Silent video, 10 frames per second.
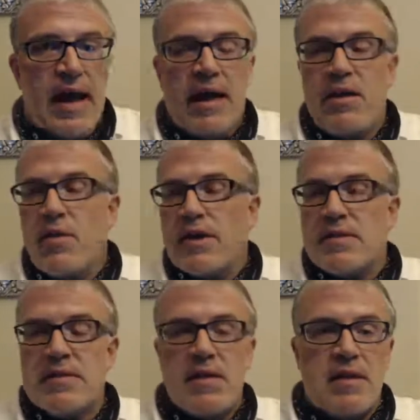And you can
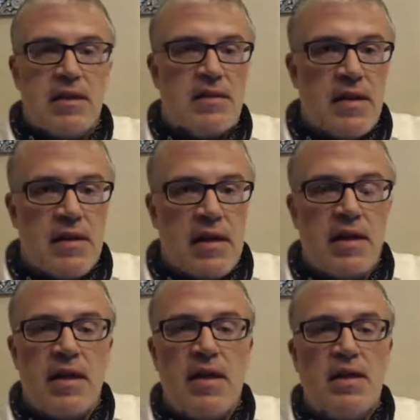see this in the
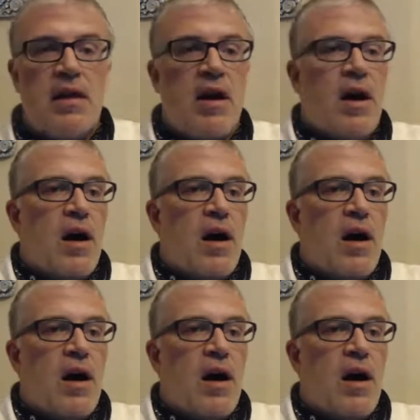Iliad.